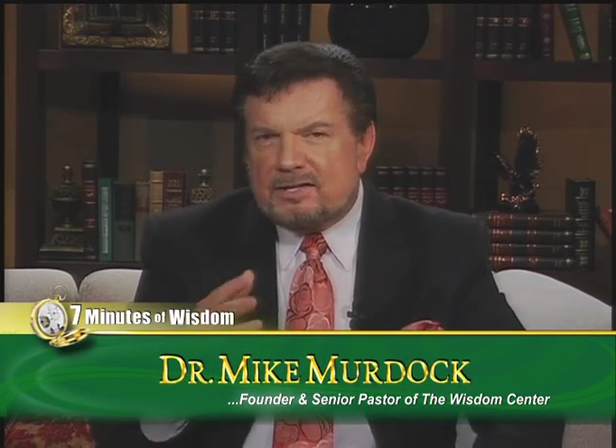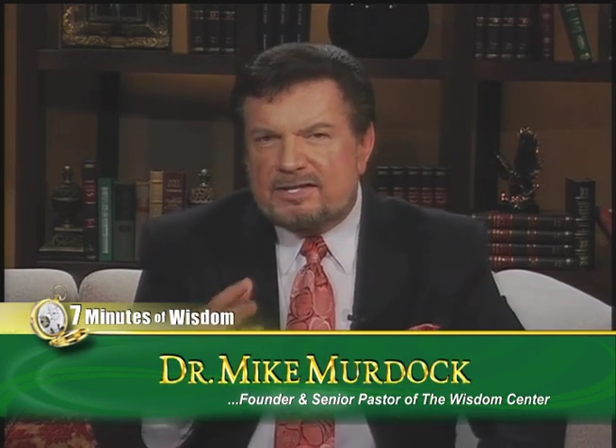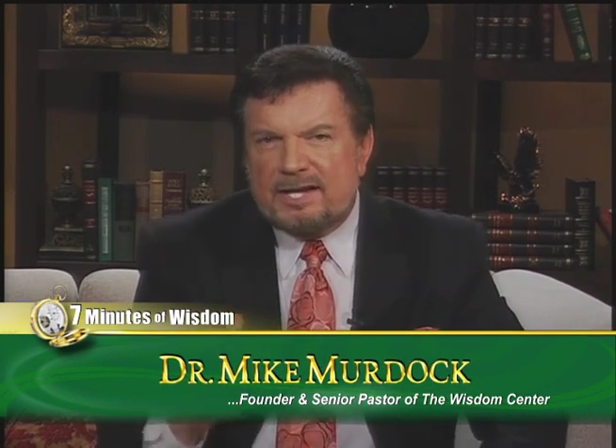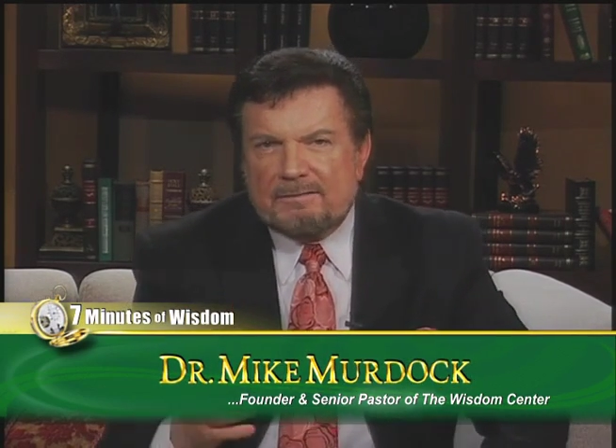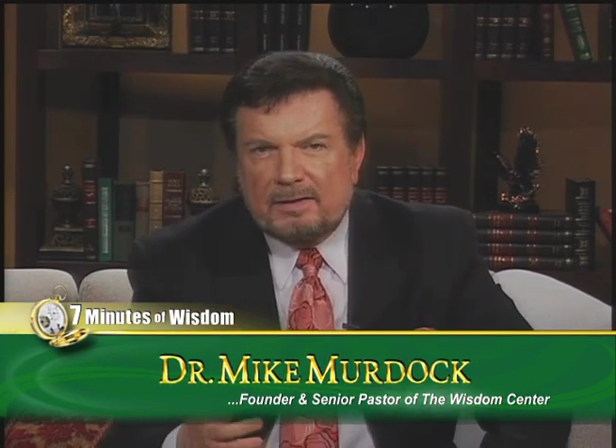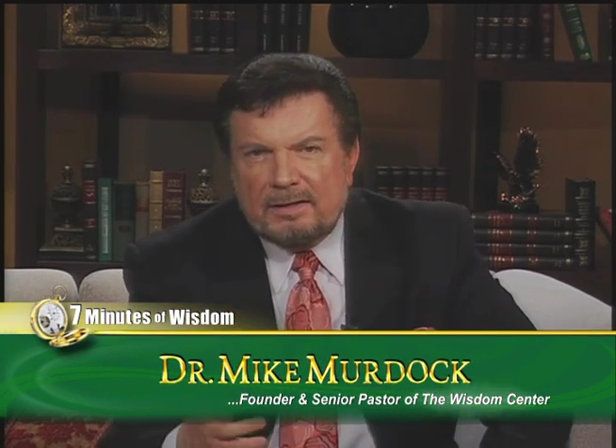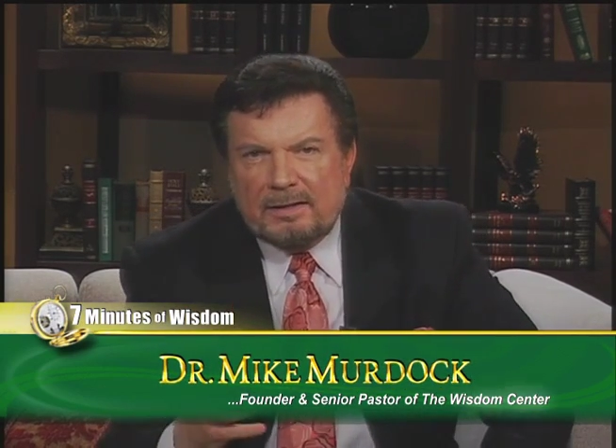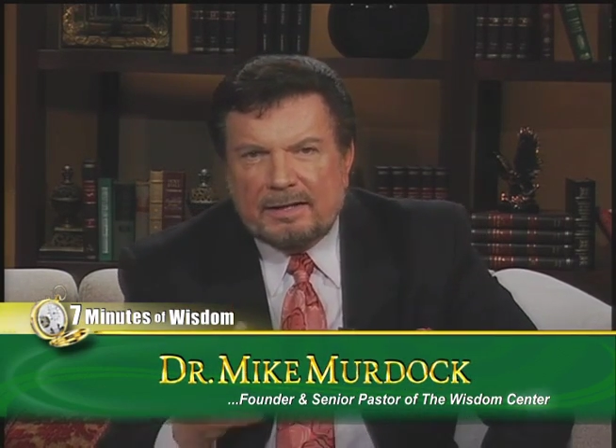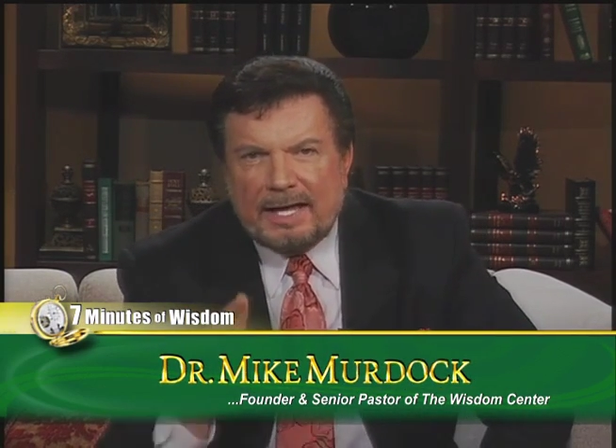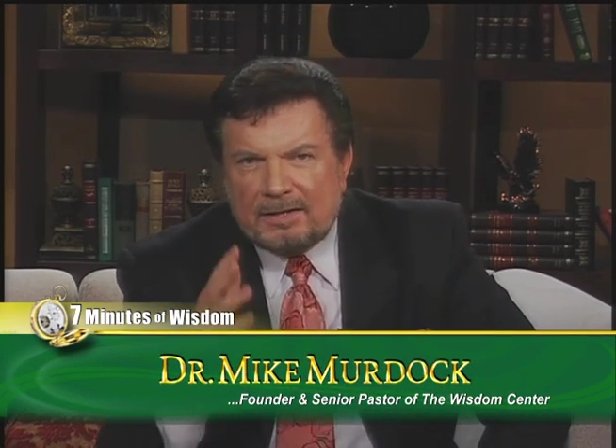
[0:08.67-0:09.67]

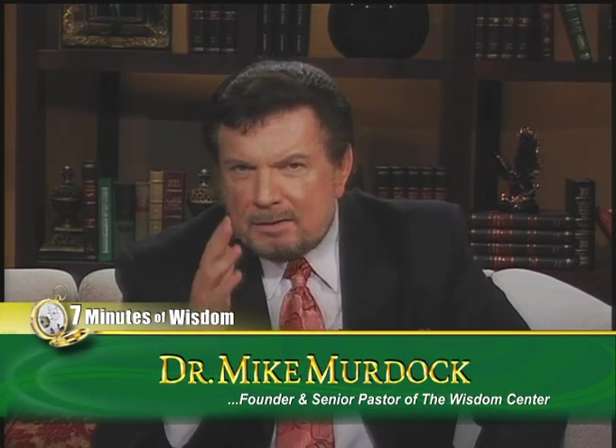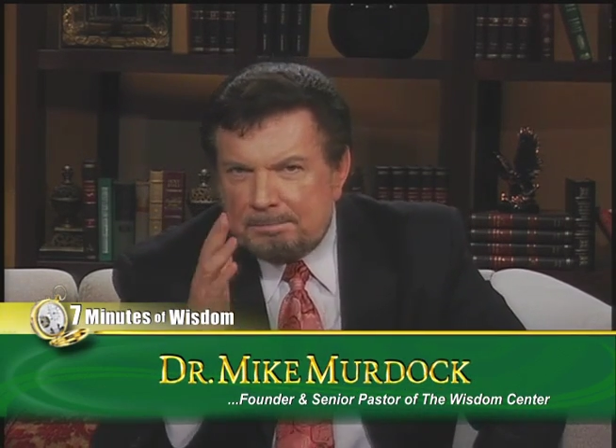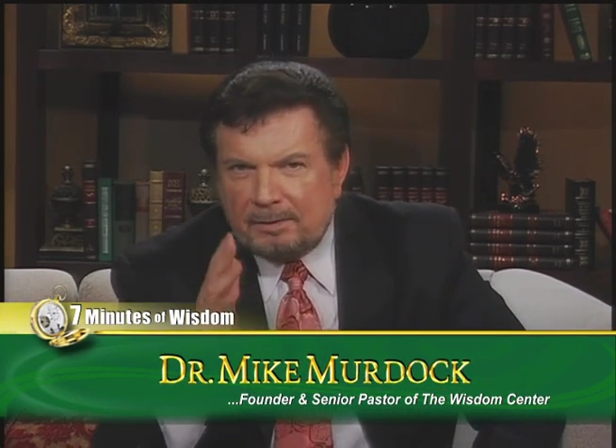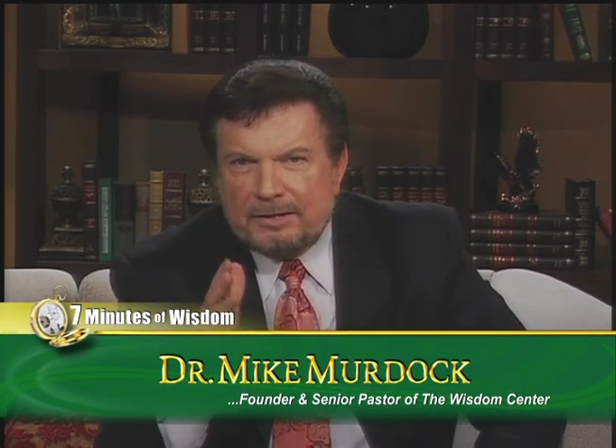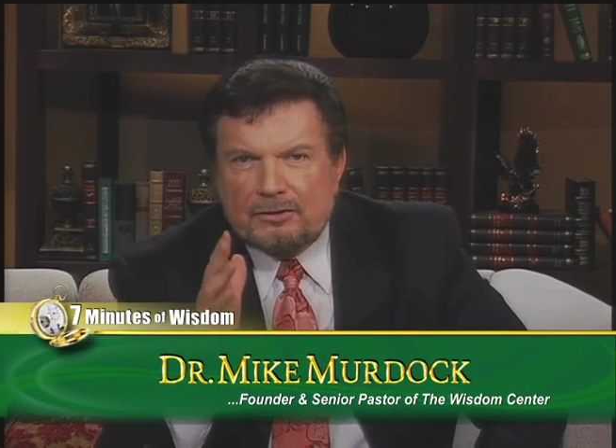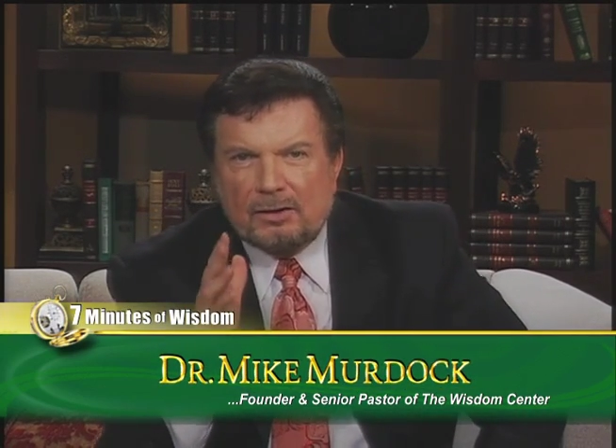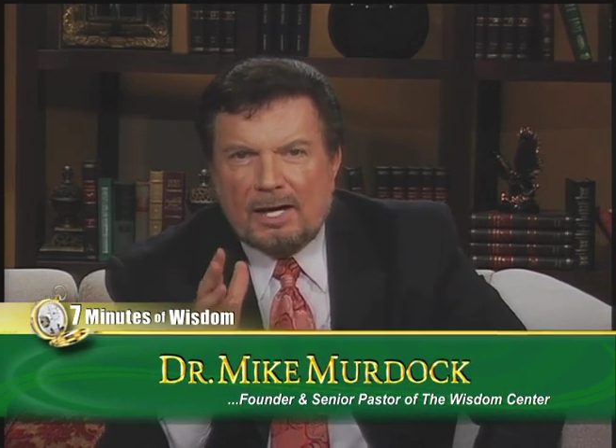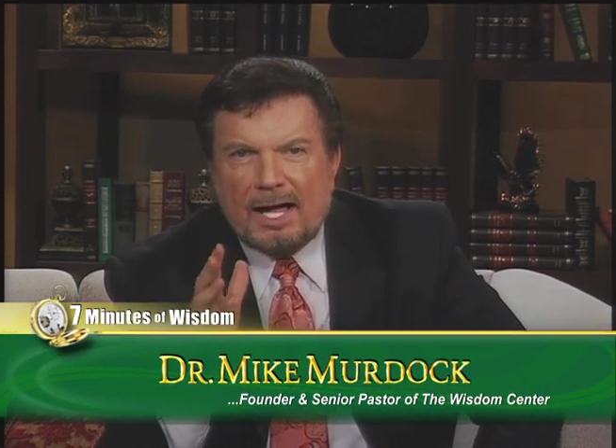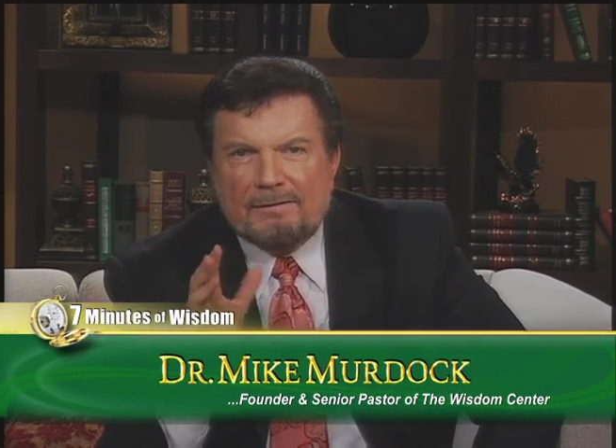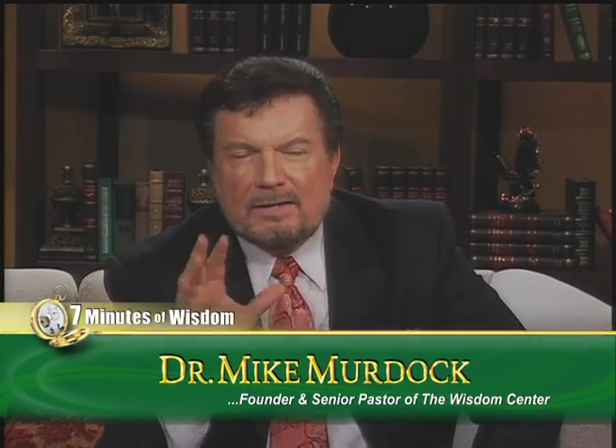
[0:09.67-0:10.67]
seven can complete your
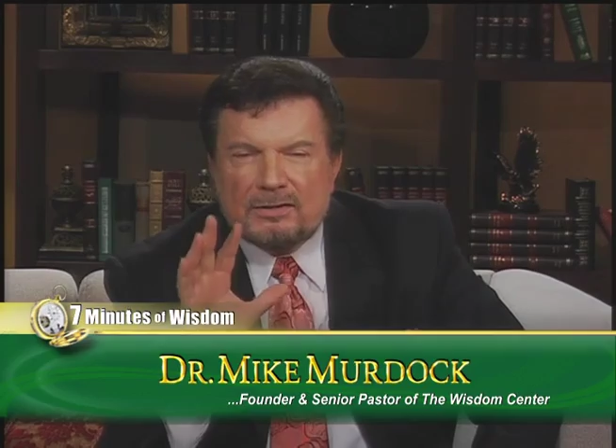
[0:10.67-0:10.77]
life.